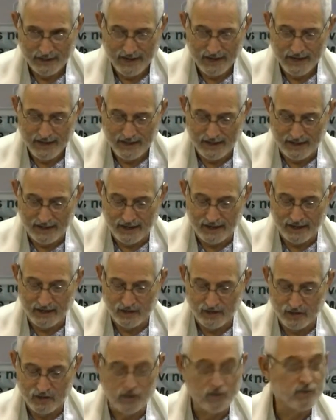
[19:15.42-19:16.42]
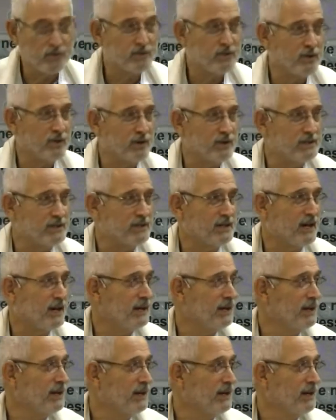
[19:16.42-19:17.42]
I think Yeshua is going to
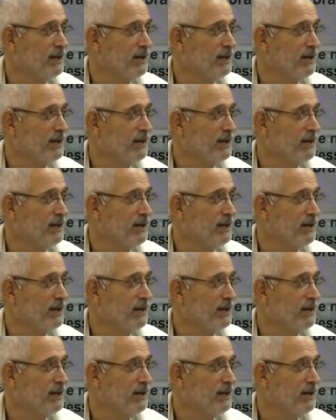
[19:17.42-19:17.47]
say,